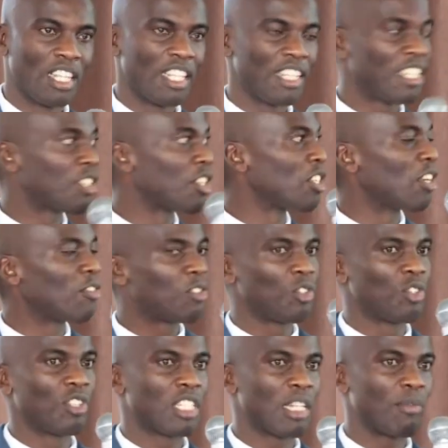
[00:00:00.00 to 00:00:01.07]
This one you have
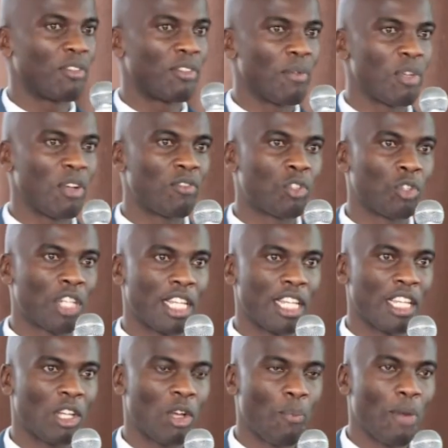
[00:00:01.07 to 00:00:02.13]
to, some of them you have to
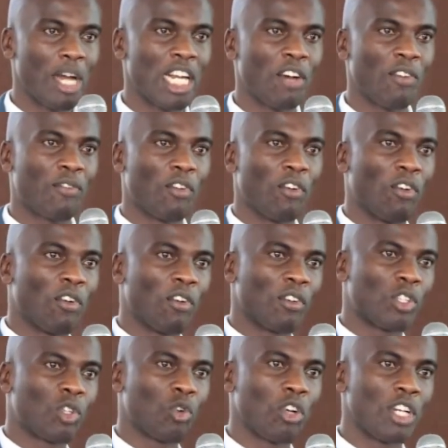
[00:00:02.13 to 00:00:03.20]
key. But now to
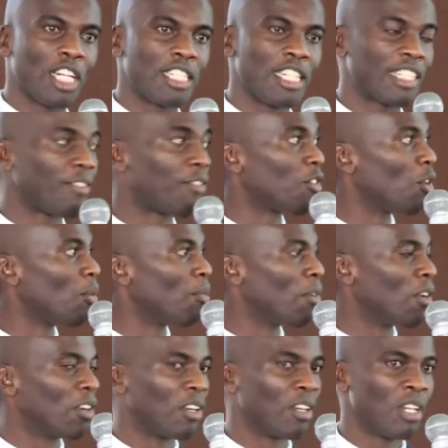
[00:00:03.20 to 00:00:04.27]
collect data
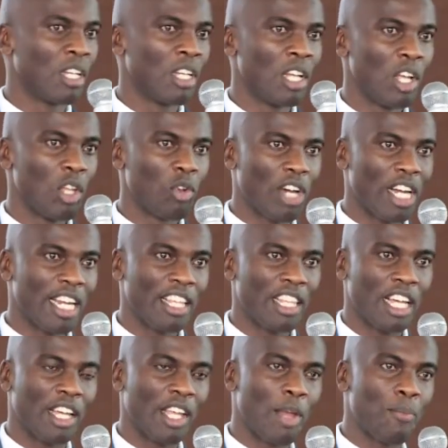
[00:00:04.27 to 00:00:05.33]
from, you can
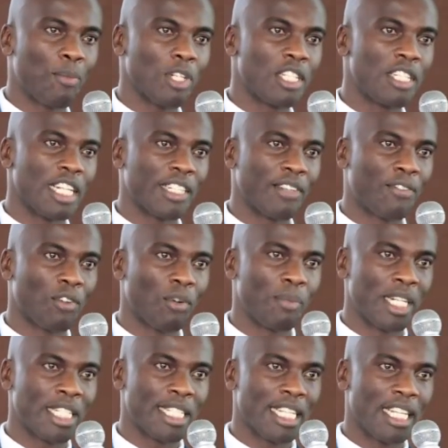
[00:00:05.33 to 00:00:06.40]
either import data from
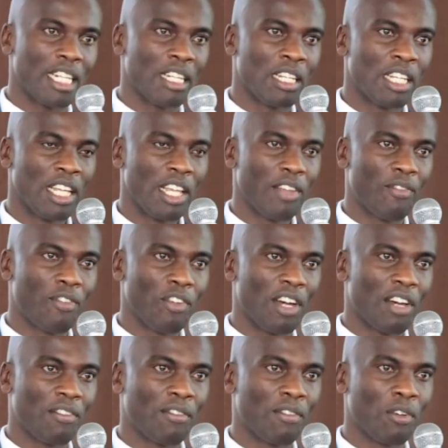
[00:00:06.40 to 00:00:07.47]
Excel if you
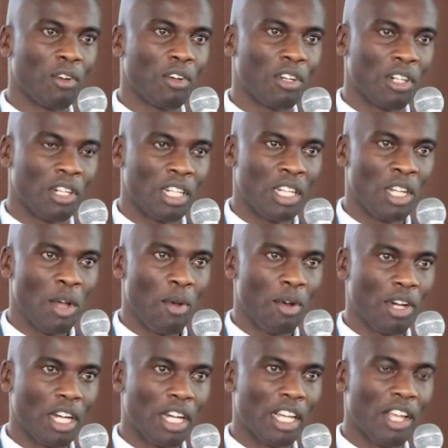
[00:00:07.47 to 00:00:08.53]

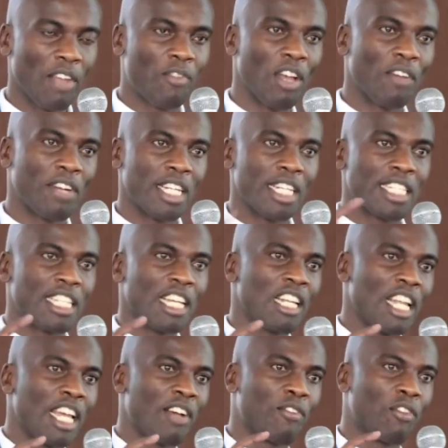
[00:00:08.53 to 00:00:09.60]
have an Excel
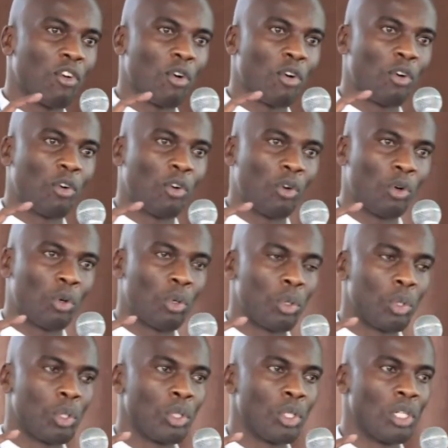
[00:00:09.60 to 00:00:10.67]
like for
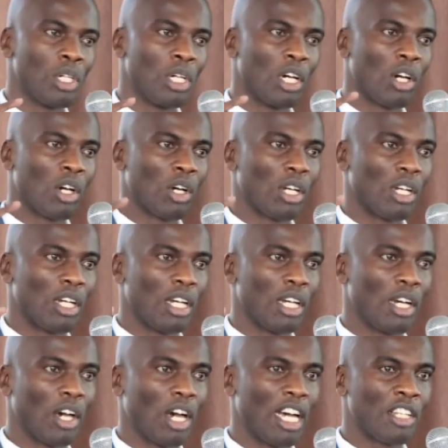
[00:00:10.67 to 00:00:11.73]

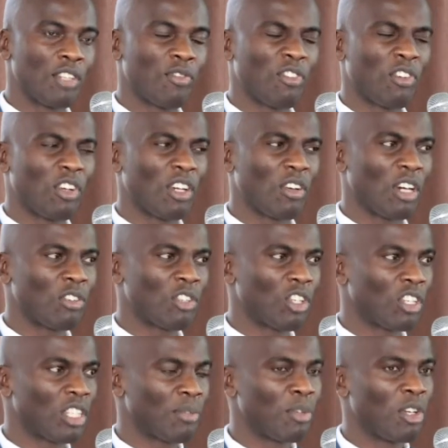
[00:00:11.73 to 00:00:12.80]
how do you
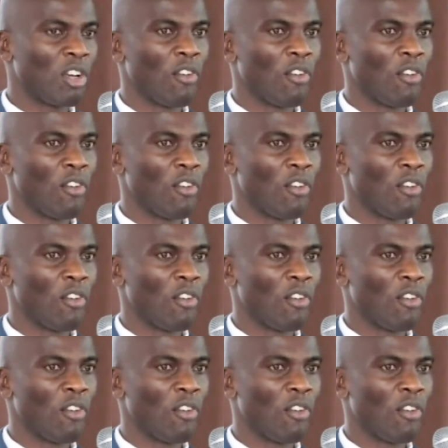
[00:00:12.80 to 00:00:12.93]
call them?